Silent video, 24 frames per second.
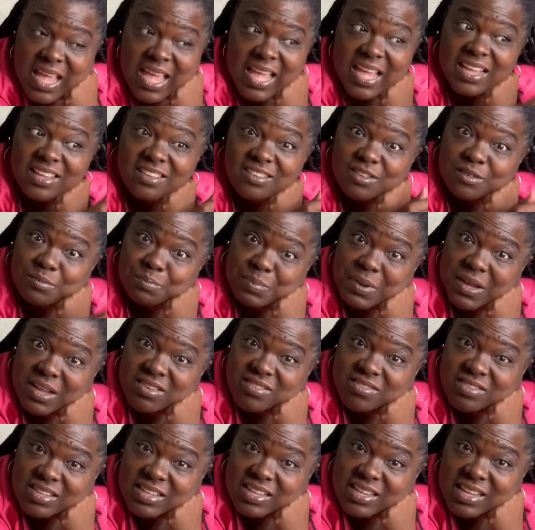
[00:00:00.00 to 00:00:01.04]

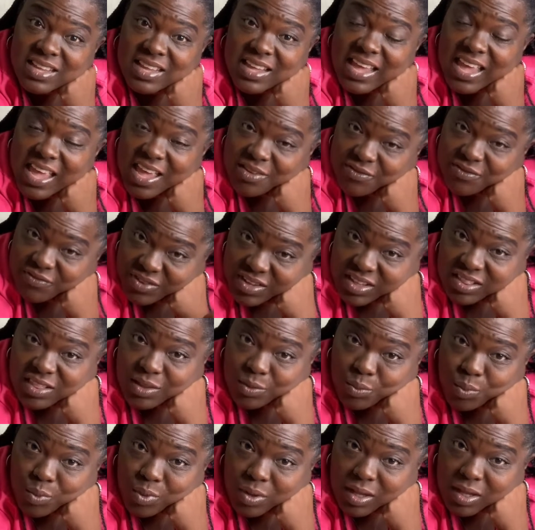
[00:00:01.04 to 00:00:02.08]
Especially at
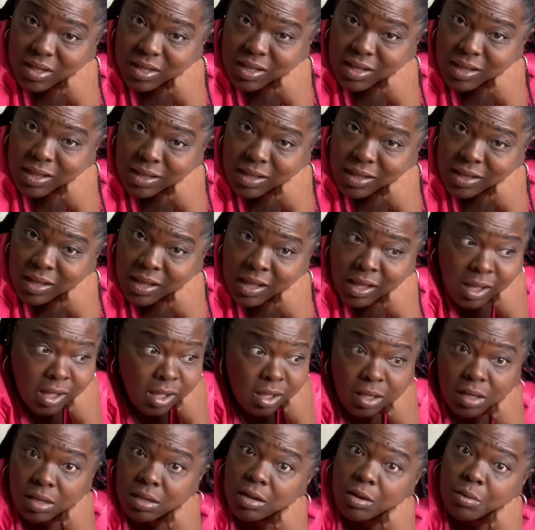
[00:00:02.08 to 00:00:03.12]
51.
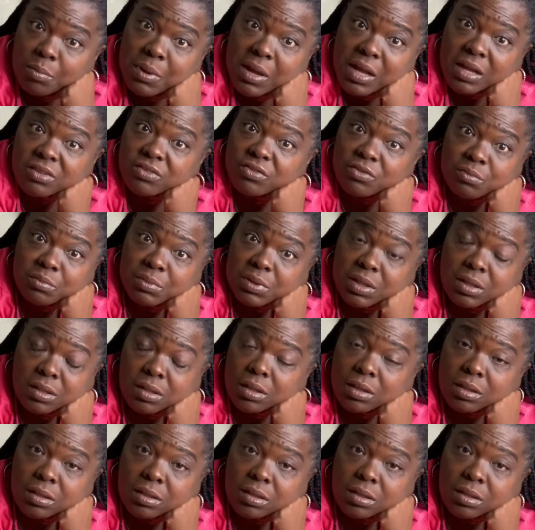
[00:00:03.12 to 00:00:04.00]
No box for me.